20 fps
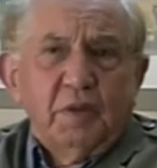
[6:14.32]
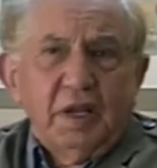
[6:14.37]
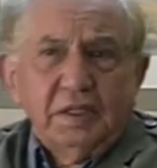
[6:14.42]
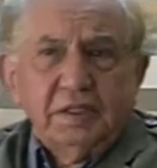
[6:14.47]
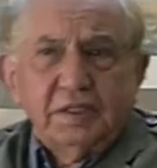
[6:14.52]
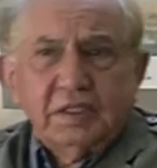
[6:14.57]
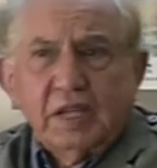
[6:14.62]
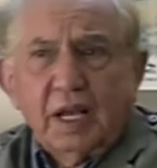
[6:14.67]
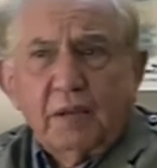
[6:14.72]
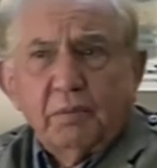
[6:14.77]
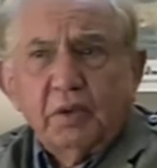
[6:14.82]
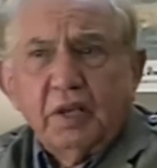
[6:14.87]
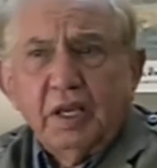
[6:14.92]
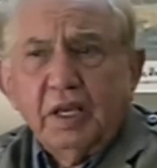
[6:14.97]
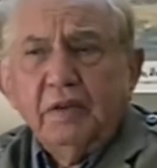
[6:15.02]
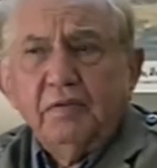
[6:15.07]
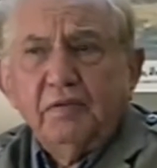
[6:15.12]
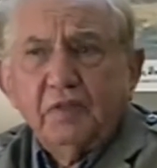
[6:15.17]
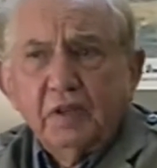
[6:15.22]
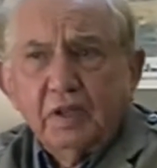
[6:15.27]
a tremendous
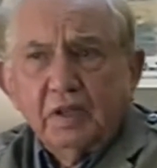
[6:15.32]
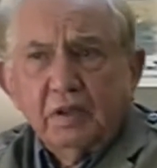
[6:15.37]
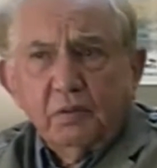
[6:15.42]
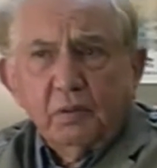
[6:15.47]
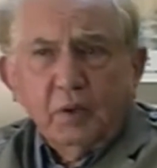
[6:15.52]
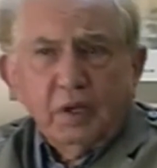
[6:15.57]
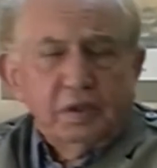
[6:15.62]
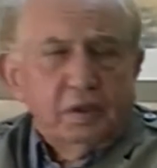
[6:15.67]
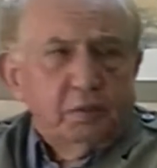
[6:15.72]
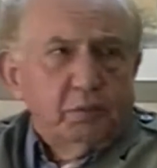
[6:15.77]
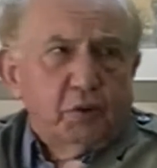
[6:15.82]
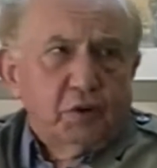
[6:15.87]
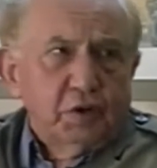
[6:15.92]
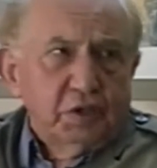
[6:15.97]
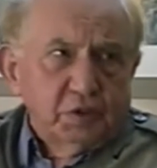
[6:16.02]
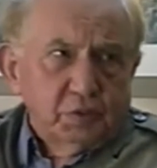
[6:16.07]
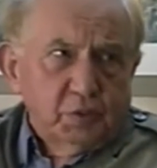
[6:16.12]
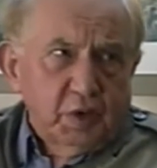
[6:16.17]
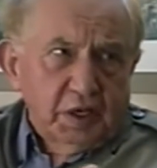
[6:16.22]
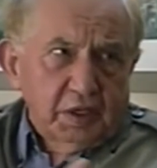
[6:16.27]
upheaval when the
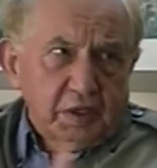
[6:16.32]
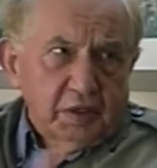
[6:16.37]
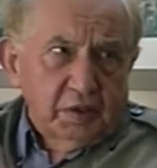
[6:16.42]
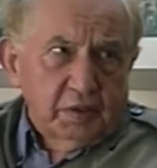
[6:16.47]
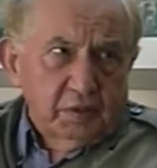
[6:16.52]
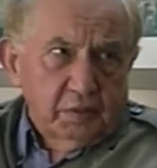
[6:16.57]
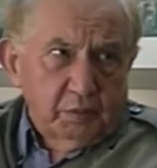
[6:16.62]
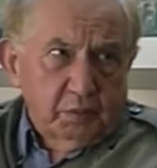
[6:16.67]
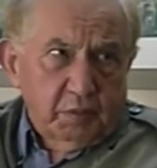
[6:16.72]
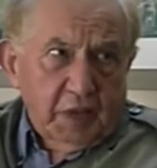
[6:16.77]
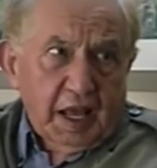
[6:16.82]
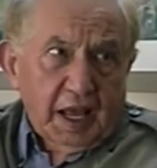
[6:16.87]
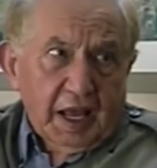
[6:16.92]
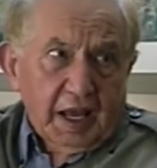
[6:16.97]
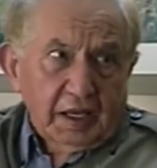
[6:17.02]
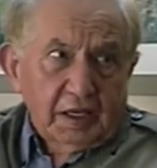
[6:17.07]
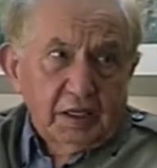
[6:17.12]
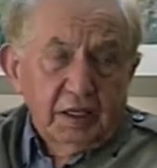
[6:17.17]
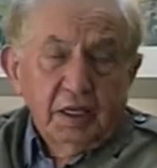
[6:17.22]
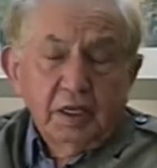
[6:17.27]
boys went
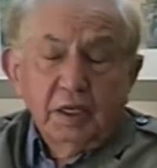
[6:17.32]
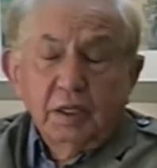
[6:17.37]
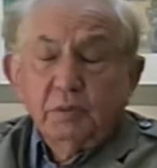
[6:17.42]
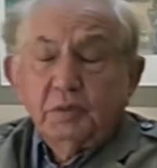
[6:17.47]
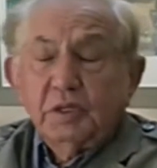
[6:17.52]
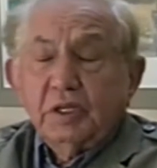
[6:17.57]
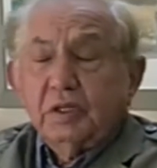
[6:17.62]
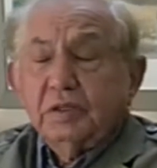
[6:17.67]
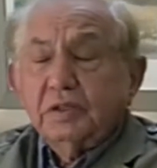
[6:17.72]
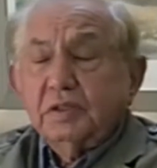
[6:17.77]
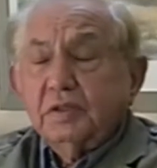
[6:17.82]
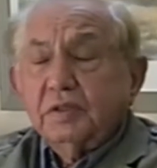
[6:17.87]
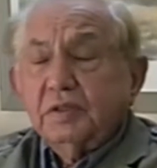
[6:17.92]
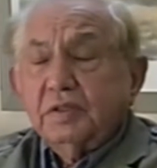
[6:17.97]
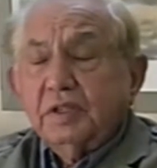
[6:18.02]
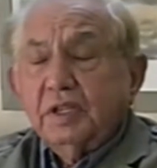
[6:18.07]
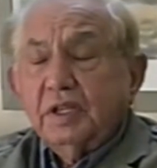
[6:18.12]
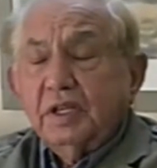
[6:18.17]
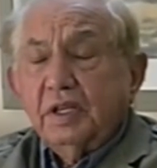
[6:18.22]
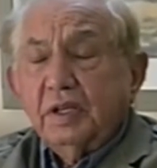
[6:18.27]
back, because
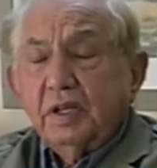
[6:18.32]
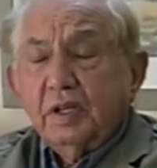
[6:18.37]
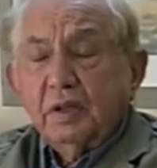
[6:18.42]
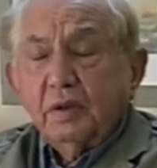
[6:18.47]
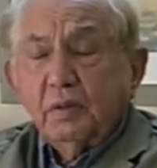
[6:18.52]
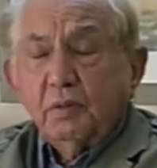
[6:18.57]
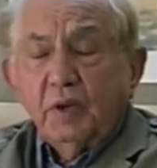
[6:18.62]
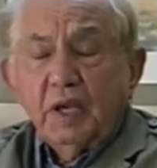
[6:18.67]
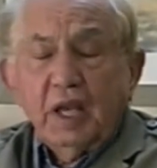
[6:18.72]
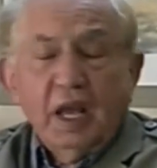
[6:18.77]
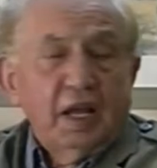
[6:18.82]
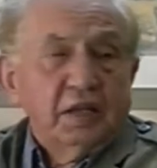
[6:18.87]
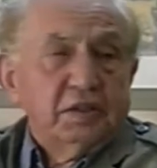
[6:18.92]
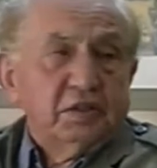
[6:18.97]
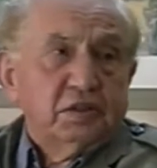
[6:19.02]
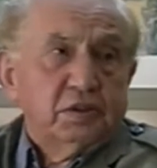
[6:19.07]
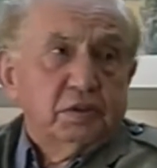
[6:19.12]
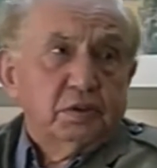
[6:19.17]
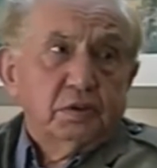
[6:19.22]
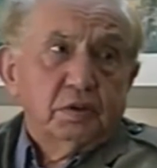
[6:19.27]
you see we
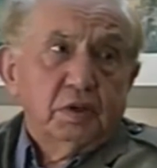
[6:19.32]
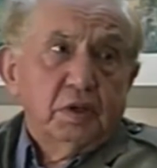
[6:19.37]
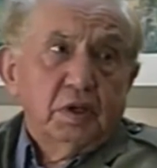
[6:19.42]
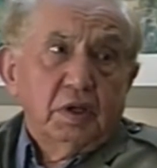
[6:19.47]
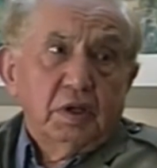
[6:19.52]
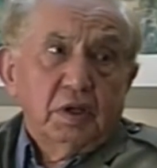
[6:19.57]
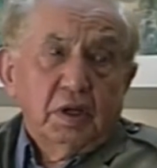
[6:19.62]
had to.